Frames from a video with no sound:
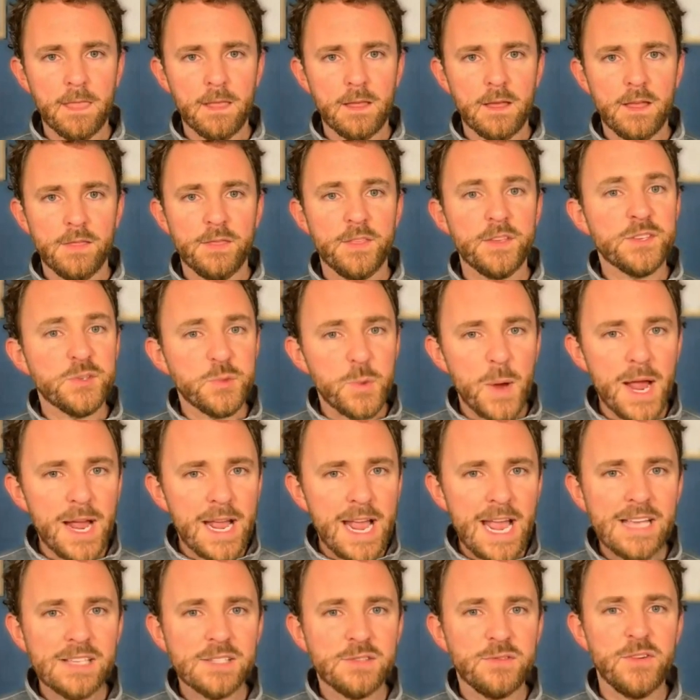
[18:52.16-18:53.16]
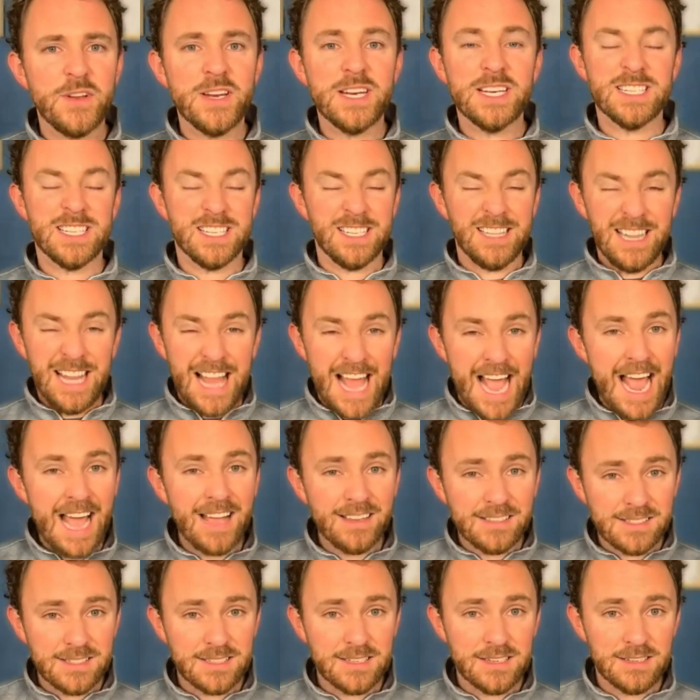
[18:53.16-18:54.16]
The SWAC has finished
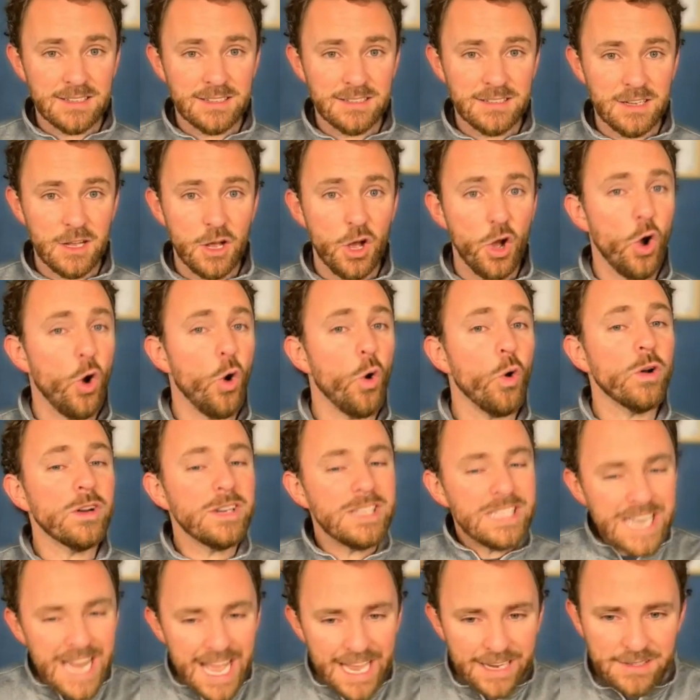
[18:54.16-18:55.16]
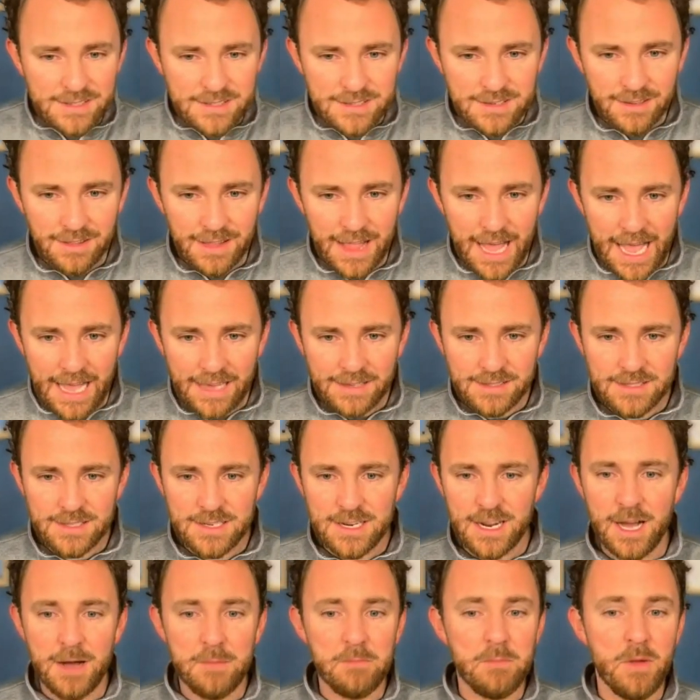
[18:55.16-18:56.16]
last or next to last
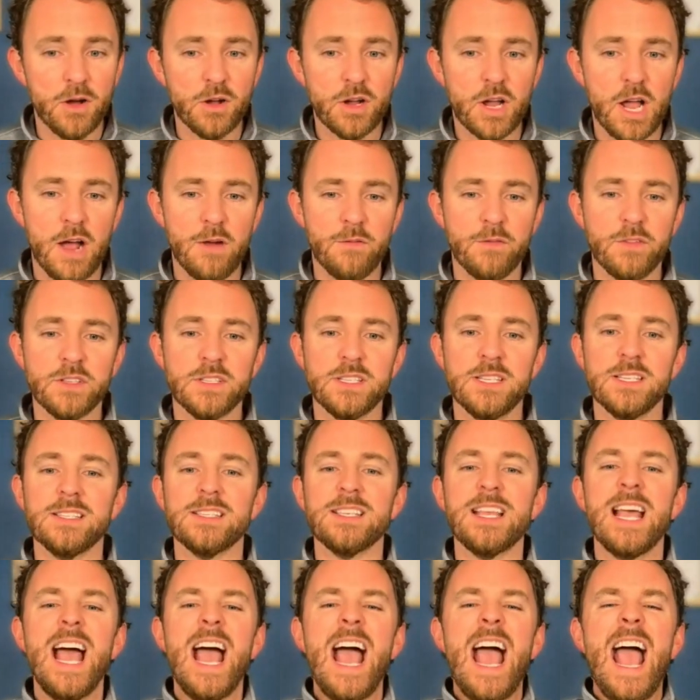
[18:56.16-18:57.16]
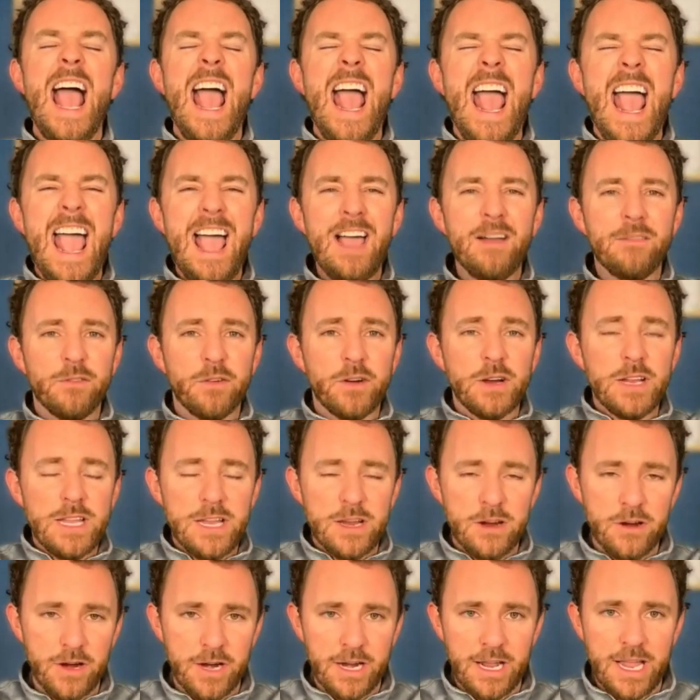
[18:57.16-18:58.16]
among conferences every
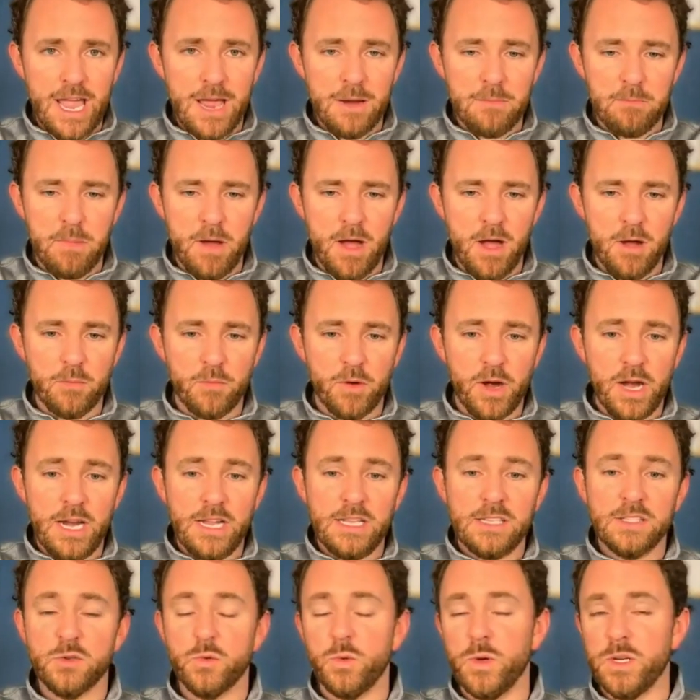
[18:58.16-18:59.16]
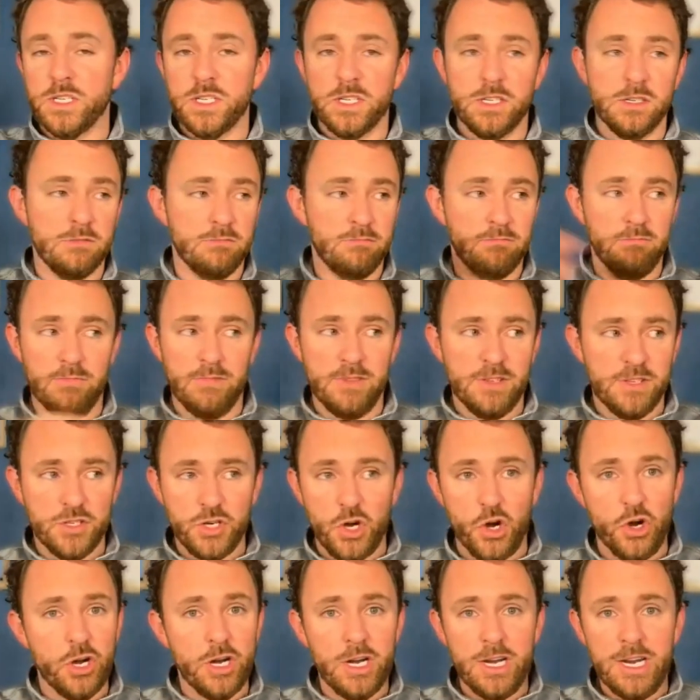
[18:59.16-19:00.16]
year at Ken Palm ratings, which
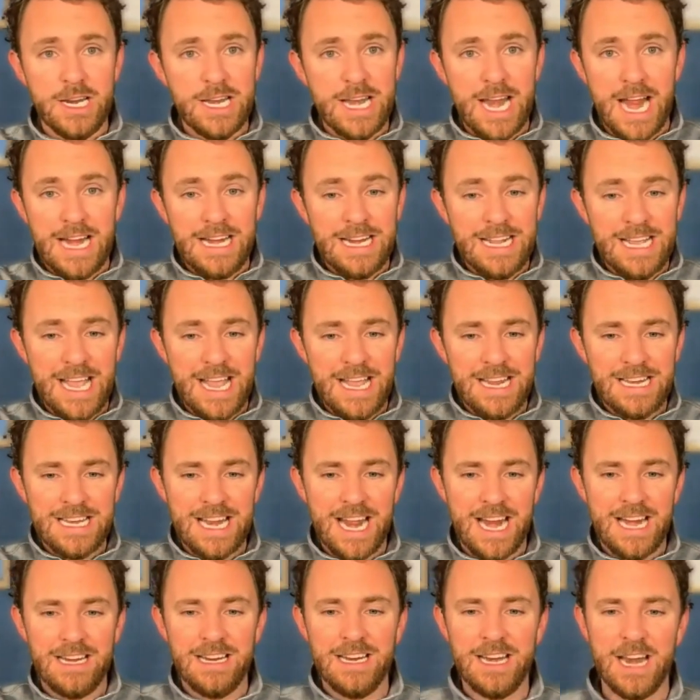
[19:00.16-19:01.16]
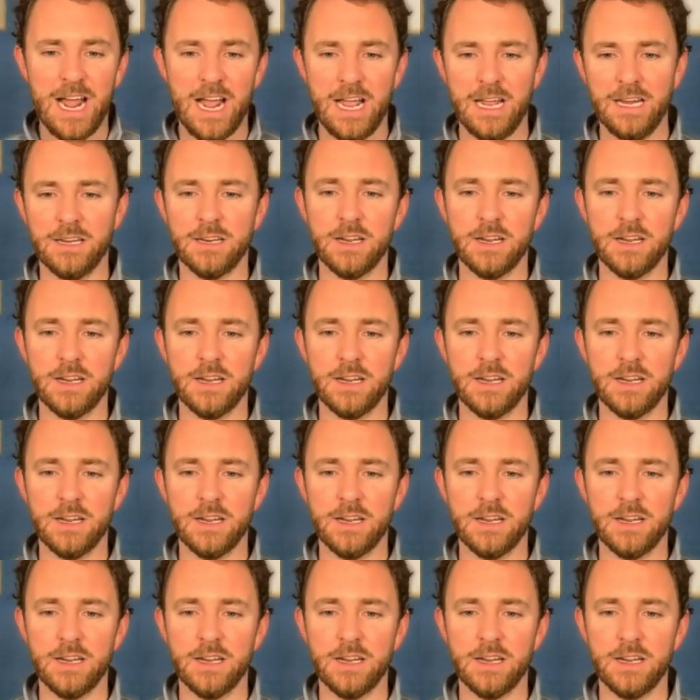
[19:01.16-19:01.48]
started in 98, 99.